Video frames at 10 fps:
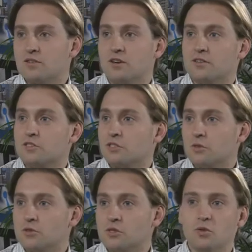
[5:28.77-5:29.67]
They're not
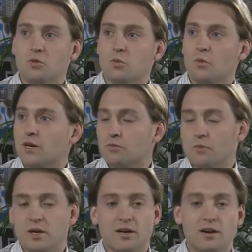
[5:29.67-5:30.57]
disclosing who, what,
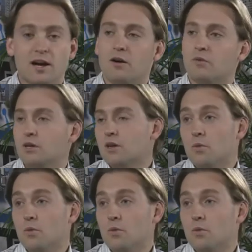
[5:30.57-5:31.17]
where, how,